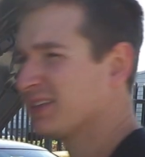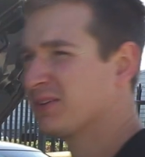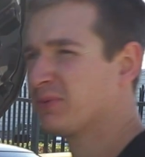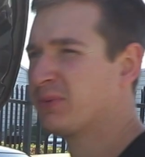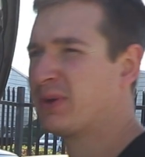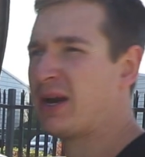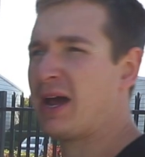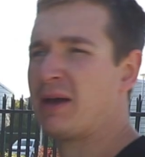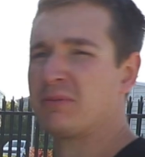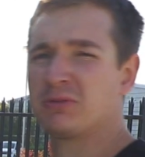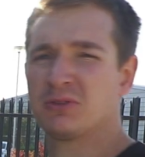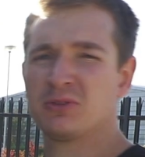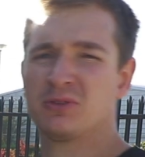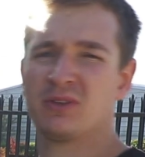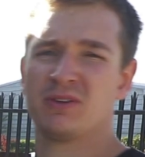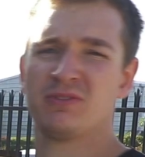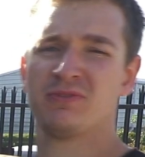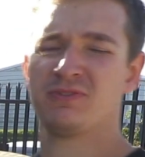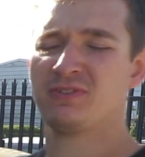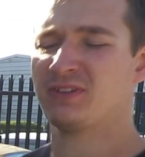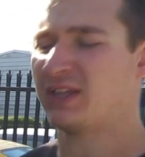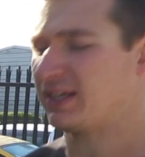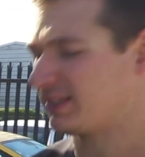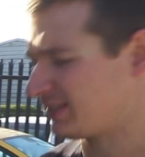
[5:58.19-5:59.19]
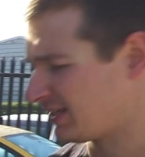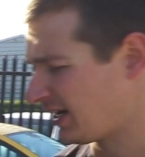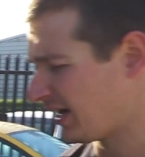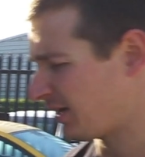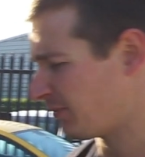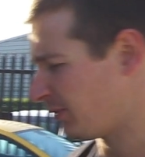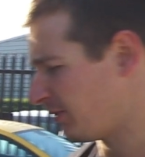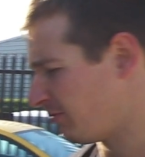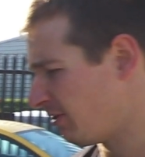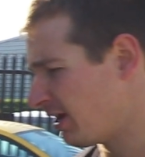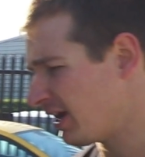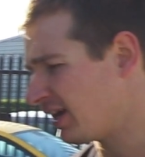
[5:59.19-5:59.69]
We're absolutely flat
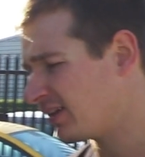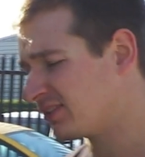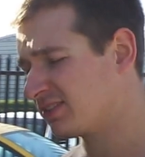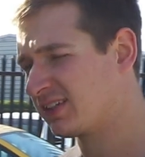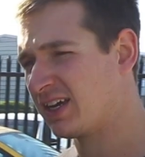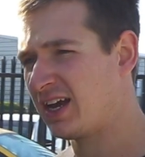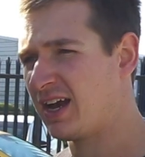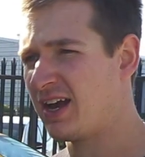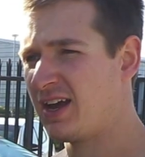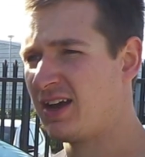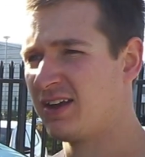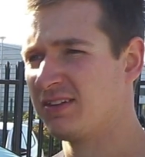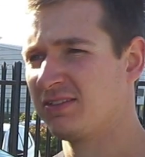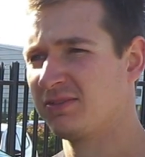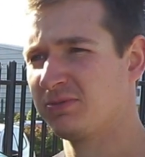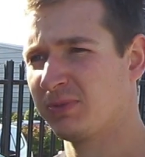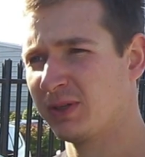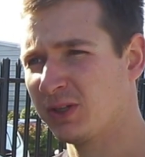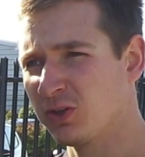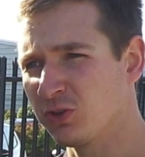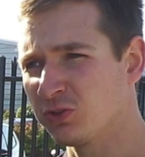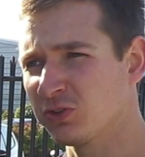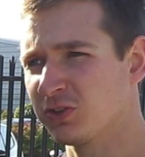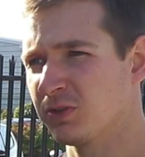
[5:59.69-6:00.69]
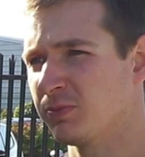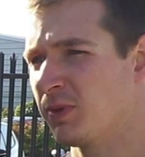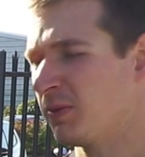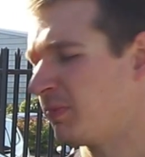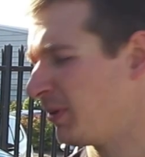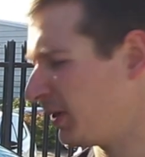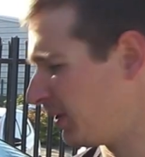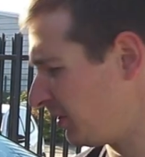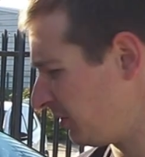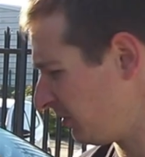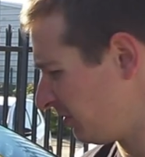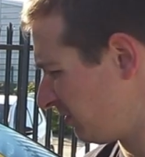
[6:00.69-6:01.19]
out with race cars, with customer
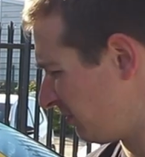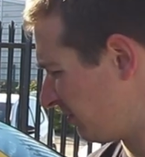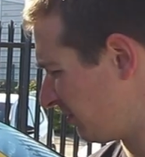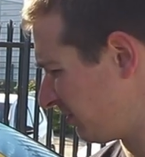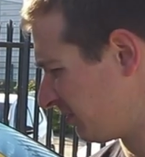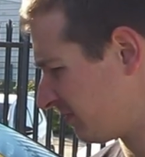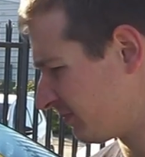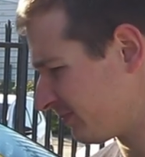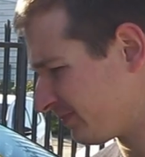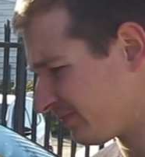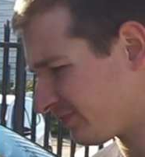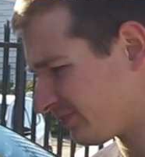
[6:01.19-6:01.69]
builds.